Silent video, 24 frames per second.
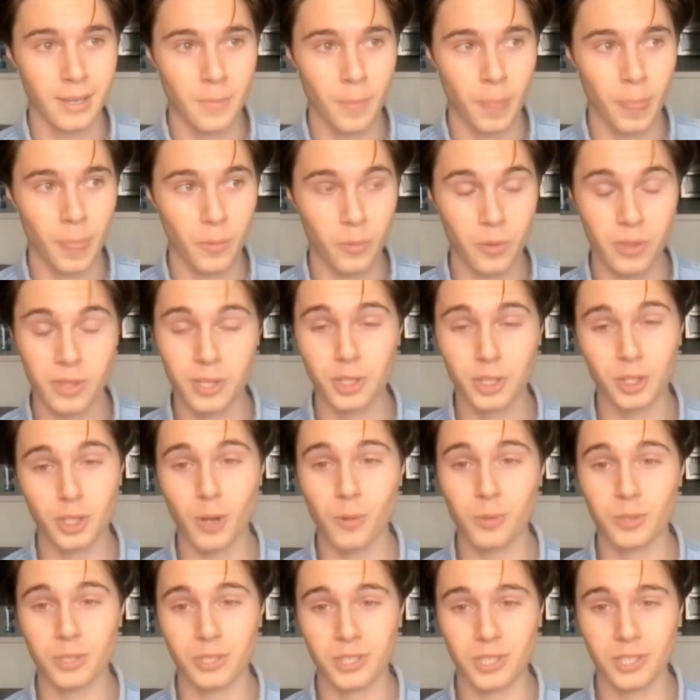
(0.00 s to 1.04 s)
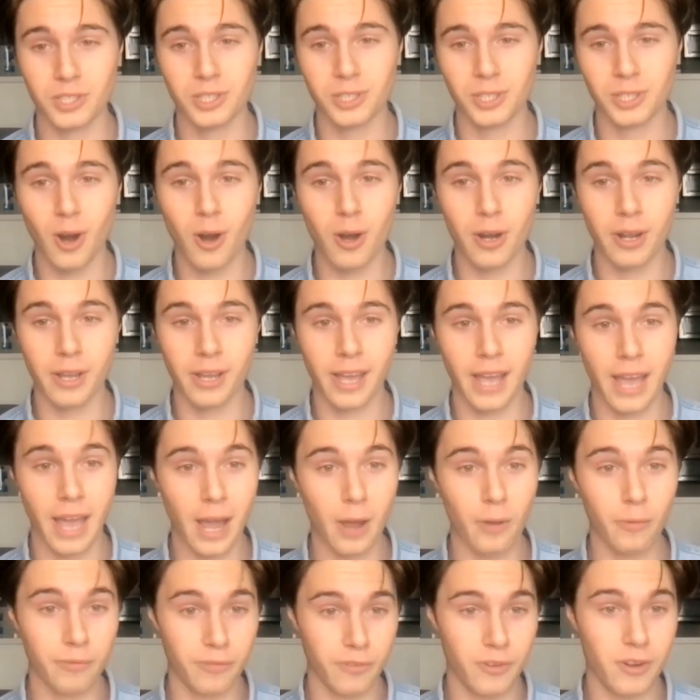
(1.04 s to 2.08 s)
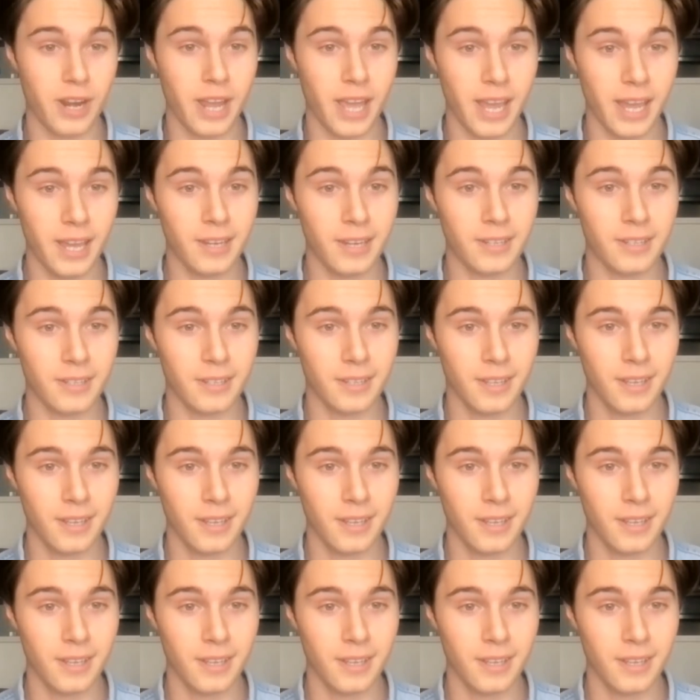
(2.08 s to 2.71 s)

when this show was just starting out for Nate.